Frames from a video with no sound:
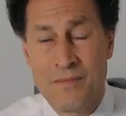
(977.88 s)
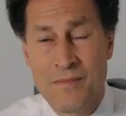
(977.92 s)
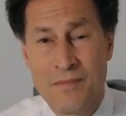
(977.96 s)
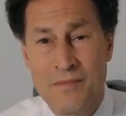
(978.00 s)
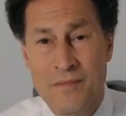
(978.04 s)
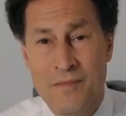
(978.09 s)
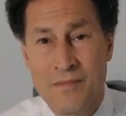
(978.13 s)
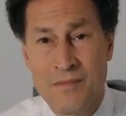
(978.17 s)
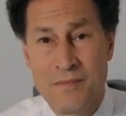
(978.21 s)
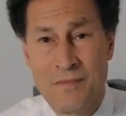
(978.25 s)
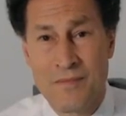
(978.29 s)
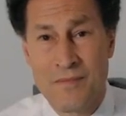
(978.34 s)

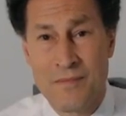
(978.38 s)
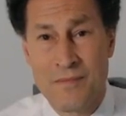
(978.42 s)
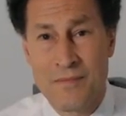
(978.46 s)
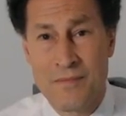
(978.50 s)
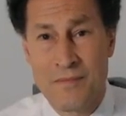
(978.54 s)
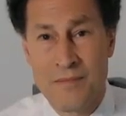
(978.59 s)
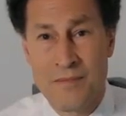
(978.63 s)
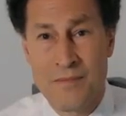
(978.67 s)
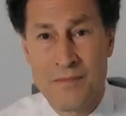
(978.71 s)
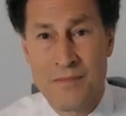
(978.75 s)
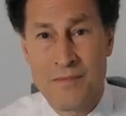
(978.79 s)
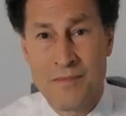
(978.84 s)

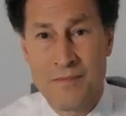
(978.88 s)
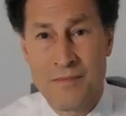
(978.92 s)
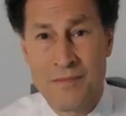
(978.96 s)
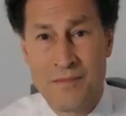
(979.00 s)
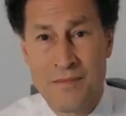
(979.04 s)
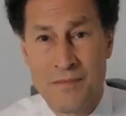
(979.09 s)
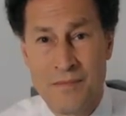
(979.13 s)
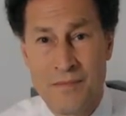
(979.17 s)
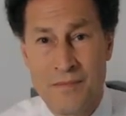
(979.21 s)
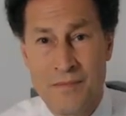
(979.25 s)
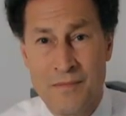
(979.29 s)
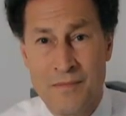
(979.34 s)

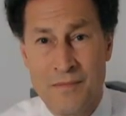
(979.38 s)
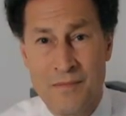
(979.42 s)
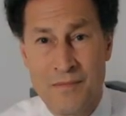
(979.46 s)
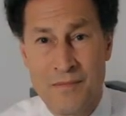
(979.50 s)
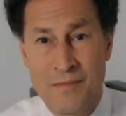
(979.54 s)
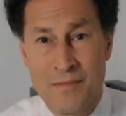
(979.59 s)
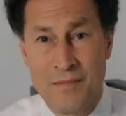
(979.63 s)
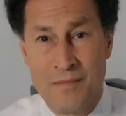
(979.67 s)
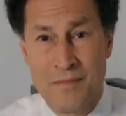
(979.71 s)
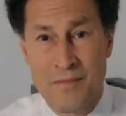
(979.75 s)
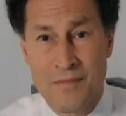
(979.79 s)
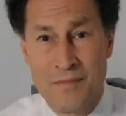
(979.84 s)

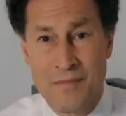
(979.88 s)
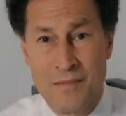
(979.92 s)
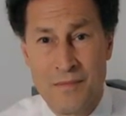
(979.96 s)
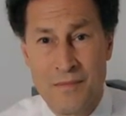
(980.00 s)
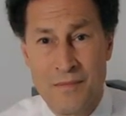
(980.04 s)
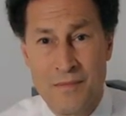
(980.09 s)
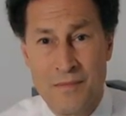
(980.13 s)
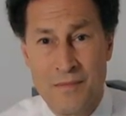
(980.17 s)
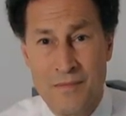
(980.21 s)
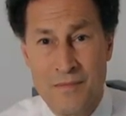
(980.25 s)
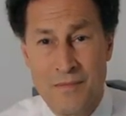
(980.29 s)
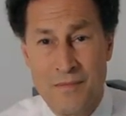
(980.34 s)

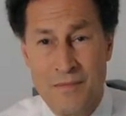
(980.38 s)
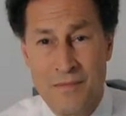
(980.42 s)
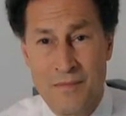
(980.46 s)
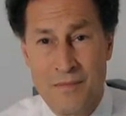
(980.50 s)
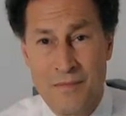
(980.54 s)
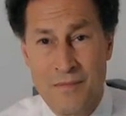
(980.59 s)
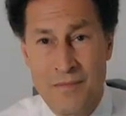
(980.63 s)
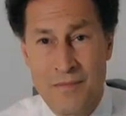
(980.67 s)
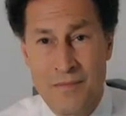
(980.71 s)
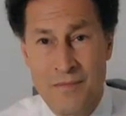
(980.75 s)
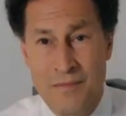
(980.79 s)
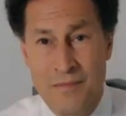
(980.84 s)

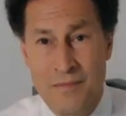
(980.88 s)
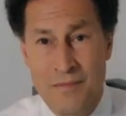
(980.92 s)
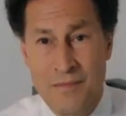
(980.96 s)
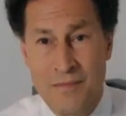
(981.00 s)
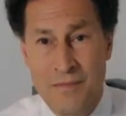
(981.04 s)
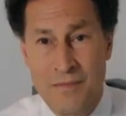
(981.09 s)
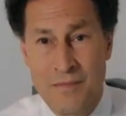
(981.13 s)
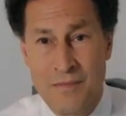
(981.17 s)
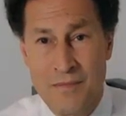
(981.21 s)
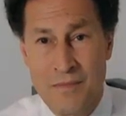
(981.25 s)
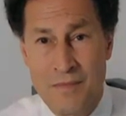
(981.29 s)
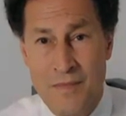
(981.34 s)

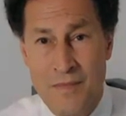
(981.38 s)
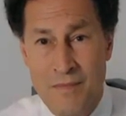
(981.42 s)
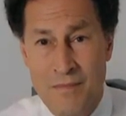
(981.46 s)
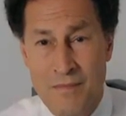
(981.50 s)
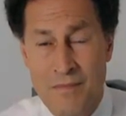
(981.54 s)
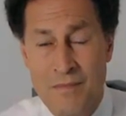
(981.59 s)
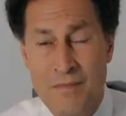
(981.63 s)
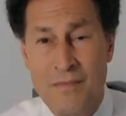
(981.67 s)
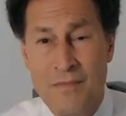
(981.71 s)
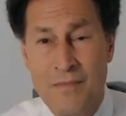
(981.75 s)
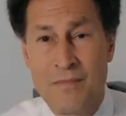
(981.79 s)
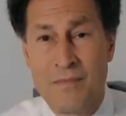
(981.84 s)

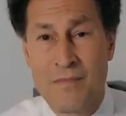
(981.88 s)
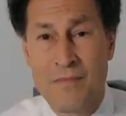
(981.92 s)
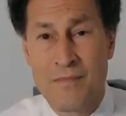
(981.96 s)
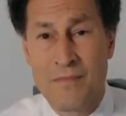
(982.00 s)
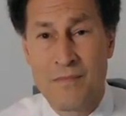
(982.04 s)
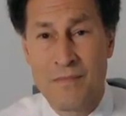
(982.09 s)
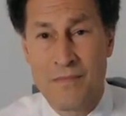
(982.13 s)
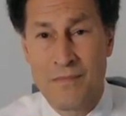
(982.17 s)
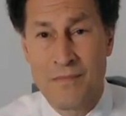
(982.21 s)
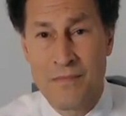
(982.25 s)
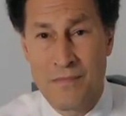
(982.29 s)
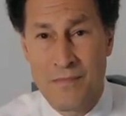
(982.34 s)

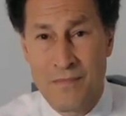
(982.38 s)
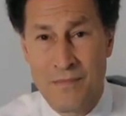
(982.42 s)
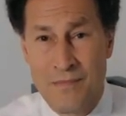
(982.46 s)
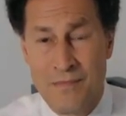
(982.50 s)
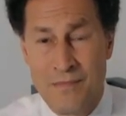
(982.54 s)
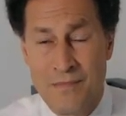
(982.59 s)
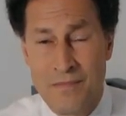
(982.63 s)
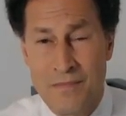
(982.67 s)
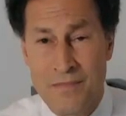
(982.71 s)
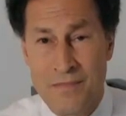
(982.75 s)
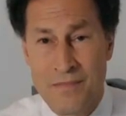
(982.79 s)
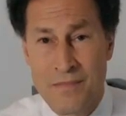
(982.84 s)

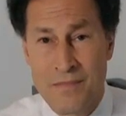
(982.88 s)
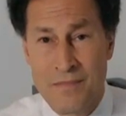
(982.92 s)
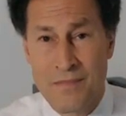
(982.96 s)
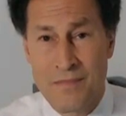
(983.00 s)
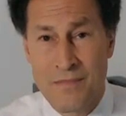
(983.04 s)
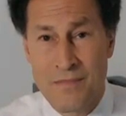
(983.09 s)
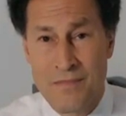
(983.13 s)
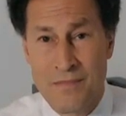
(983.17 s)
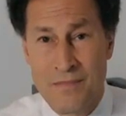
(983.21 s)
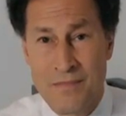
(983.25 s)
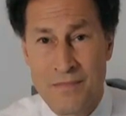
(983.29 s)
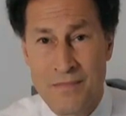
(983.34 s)
(silent)